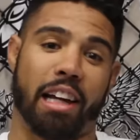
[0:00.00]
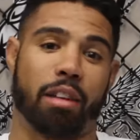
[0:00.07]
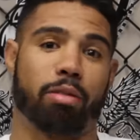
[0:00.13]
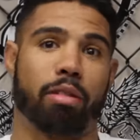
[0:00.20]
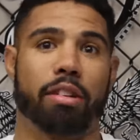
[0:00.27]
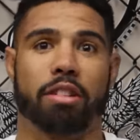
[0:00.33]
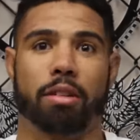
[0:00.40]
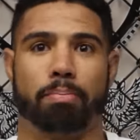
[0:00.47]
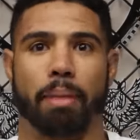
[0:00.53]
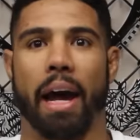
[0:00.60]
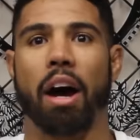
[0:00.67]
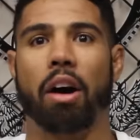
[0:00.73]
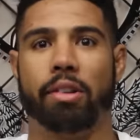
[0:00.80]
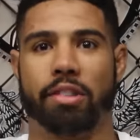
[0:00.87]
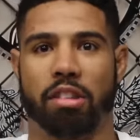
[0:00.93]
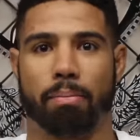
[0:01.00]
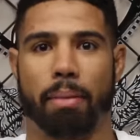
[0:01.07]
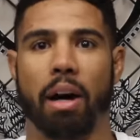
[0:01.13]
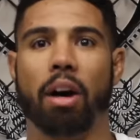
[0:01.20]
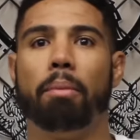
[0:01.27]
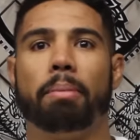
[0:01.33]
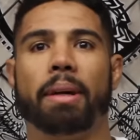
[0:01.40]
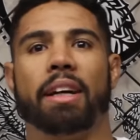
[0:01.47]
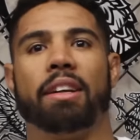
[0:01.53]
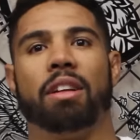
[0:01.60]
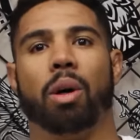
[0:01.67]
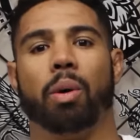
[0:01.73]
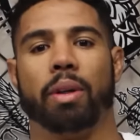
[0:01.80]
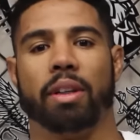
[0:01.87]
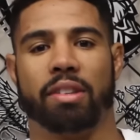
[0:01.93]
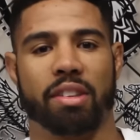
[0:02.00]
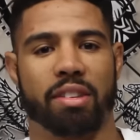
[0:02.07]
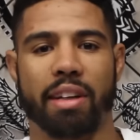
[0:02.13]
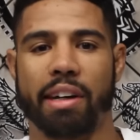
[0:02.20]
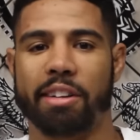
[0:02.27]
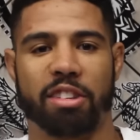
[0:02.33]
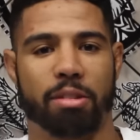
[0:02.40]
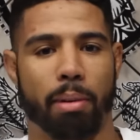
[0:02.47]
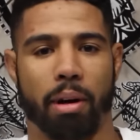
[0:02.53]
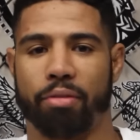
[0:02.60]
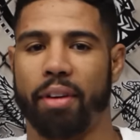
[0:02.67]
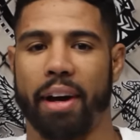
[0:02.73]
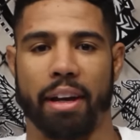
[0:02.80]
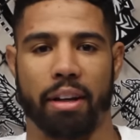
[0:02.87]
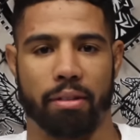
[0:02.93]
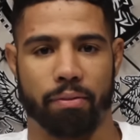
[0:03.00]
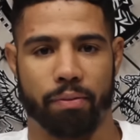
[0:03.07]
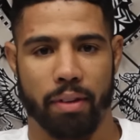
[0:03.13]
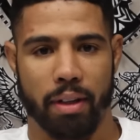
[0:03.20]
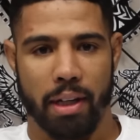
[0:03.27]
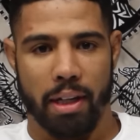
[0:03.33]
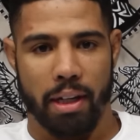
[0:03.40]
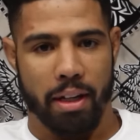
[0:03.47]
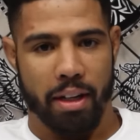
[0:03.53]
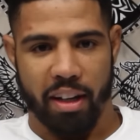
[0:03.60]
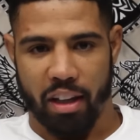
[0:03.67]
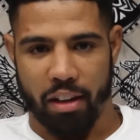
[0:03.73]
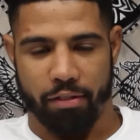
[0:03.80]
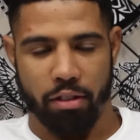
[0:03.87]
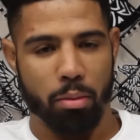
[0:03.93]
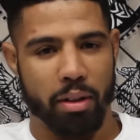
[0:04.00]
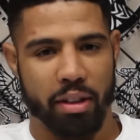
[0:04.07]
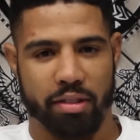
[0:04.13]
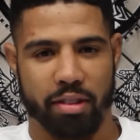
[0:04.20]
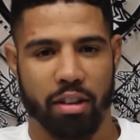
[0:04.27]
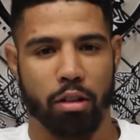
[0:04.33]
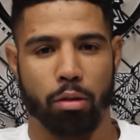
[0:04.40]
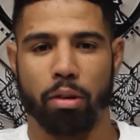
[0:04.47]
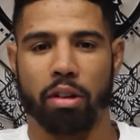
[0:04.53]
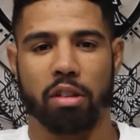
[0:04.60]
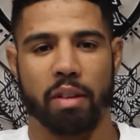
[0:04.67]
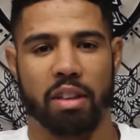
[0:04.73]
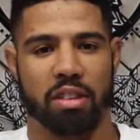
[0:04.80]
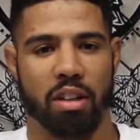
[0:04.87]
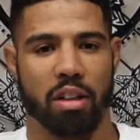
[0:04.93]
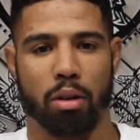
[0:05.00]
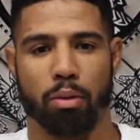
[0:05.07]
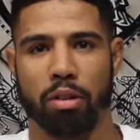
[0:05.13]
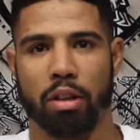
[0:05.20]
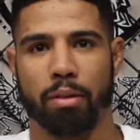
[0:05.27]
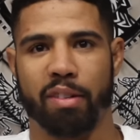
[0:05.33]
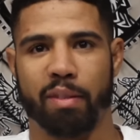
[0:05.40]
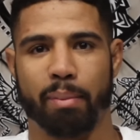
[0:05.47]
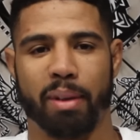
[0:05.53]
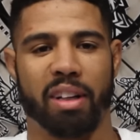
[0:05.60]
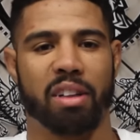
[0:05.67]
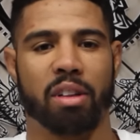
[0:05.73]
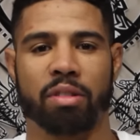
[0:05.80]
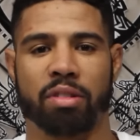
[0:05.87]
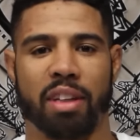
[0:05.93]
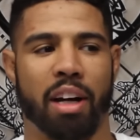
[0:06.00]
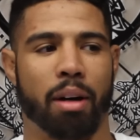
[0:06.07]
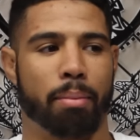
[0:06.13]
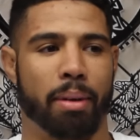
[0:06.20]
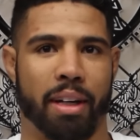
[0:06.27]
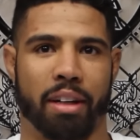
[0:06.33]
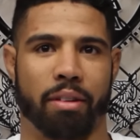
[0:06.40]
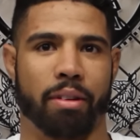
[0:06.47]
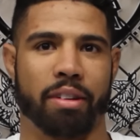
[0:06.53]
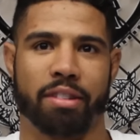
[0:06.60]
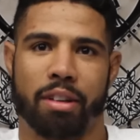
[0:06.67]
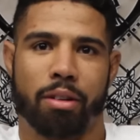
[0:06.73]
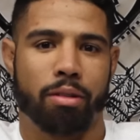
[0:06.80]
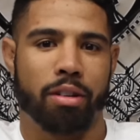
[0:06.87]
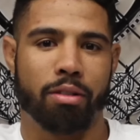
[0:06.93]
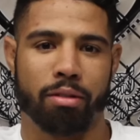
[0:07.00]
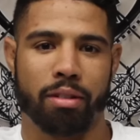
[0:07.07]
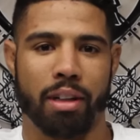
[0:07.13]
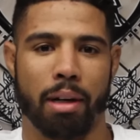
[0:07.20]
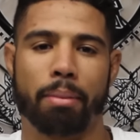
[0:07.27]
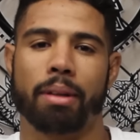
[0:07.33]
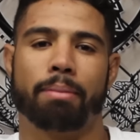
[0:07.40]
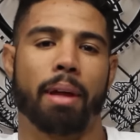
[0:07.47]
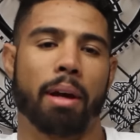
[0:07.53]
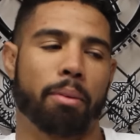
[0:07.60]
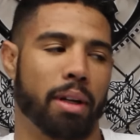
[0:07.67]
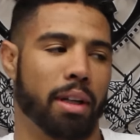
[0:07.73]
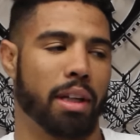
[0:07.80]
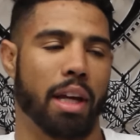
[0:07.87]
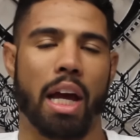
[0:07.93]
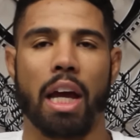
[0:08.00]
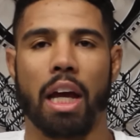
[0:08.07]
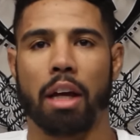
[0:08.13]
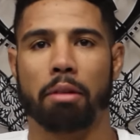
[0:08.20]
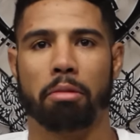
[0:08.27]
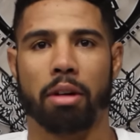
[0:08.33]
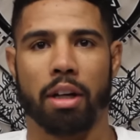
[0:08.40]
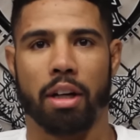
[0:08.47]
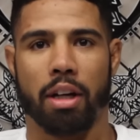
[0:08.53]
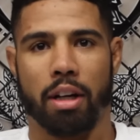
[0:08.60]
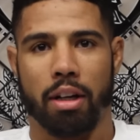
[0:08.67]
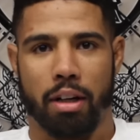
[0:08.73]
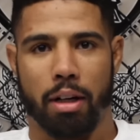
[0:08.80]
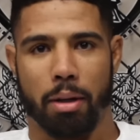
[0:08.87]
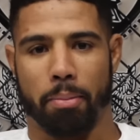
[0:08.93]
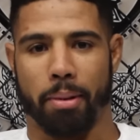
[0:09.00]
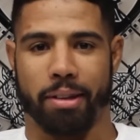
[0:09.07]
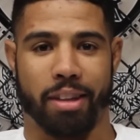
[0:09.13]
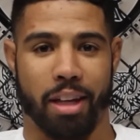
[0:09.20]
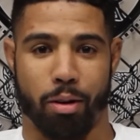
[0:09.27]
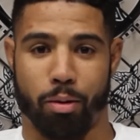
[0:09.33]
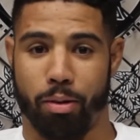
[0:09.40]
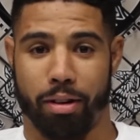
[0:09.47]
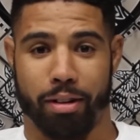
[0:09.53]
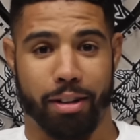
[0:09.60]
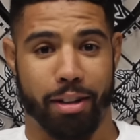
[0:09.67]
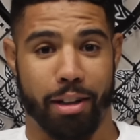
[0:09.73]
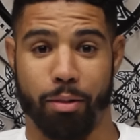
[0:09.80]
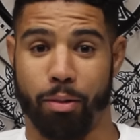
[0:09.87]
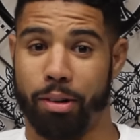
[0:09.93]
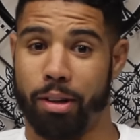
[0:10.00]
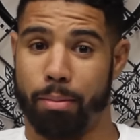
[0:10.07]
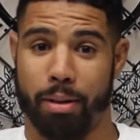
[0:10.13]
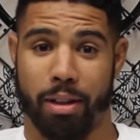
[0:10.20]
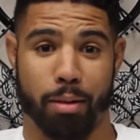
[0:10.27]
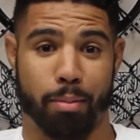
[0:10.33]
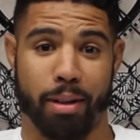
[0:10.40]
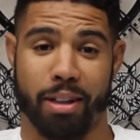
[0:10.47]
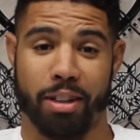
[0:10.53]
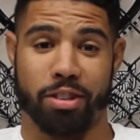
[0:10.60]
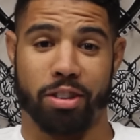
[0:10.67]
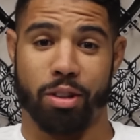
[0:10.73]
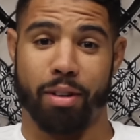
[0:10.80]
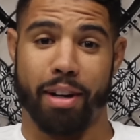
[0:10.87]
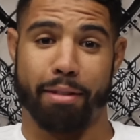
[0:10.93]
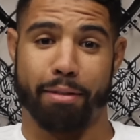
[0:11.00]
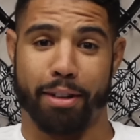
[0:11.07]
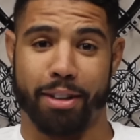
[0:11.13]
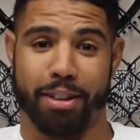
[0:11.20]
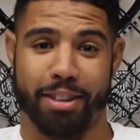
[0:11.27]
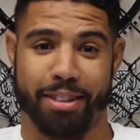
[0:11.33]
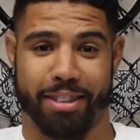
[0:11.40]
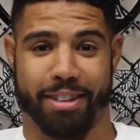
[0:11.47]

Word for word: That's what it's about. It's about being noticed. It's not just about fighting. Because if we wouldn't have said a word to each other, it wouldn't have even been close to how big it was. No one even, I mean, if they would have came, but they wouldn't have, it wouldn't have been the biggest show ever.